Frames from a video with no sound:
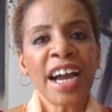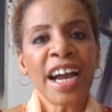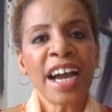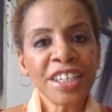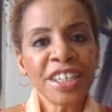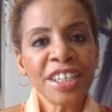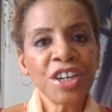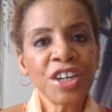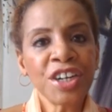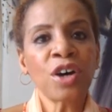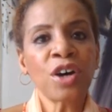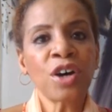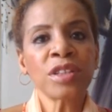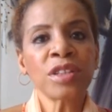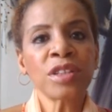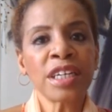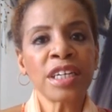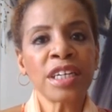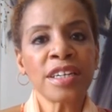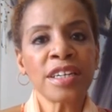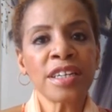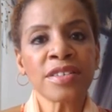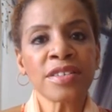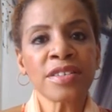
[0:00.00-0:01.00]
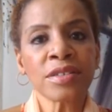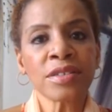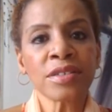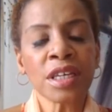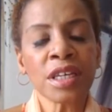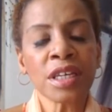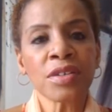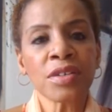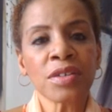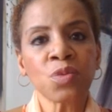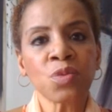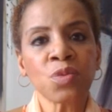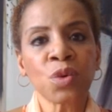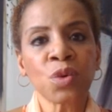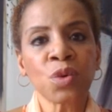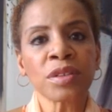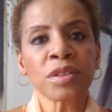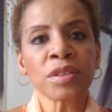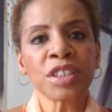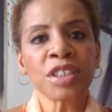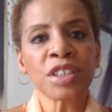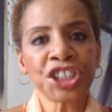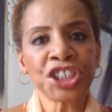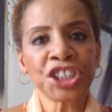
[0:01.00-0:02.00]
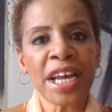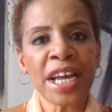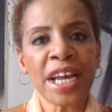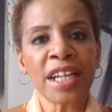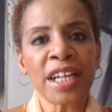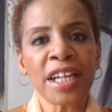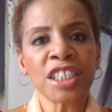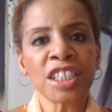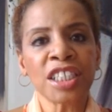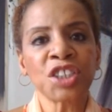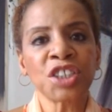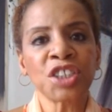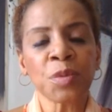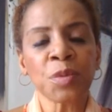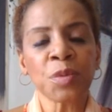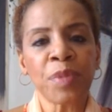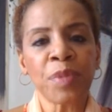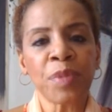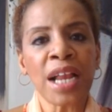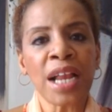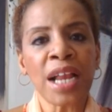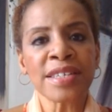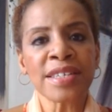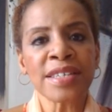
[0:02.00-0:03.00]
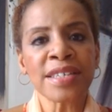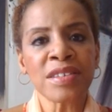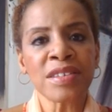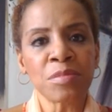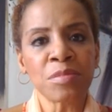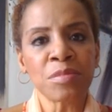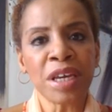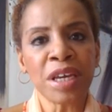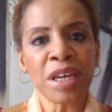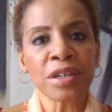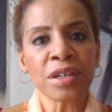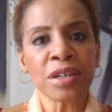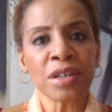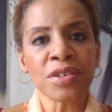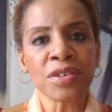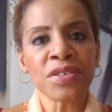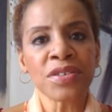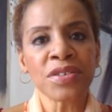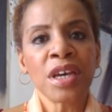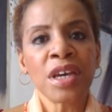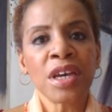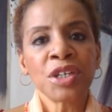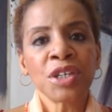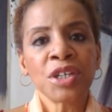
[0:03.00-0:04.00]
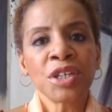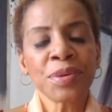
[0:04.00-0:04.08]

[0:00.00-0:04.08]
I know that it is is worth the challenge for policymakers